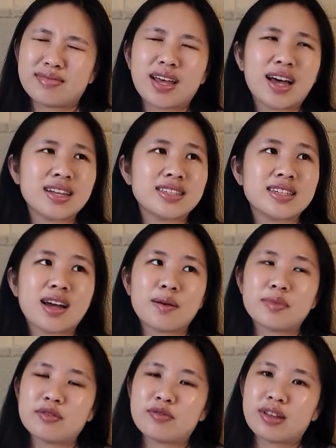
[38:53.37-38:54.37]
I did not
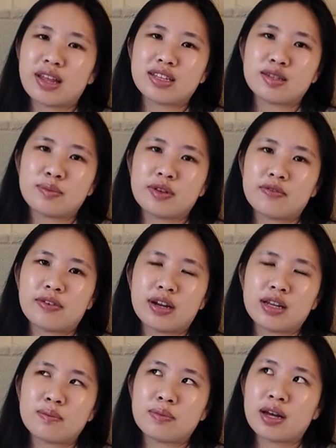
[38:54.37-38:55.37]
mean for that to be
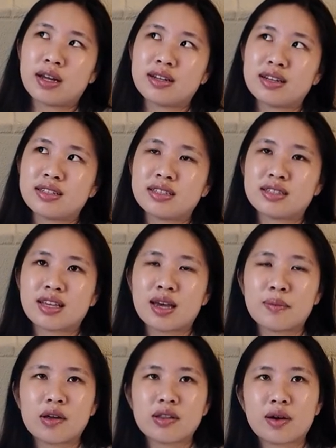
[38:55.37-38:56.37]
funny, but it just
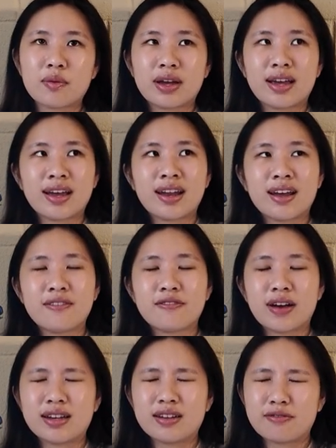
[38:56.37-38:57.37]
came out that way and I
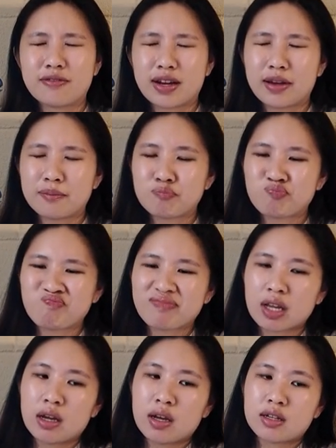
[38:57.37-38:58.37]
find it funny.
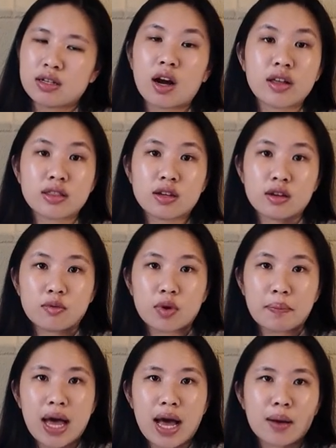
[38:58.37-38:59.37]
Not the
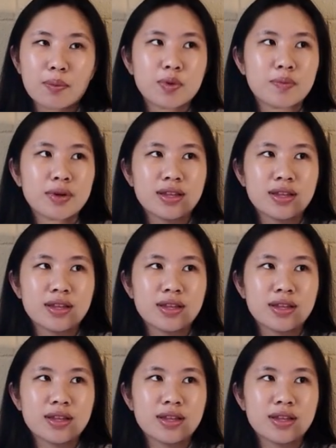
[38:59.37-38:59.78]
wapap, but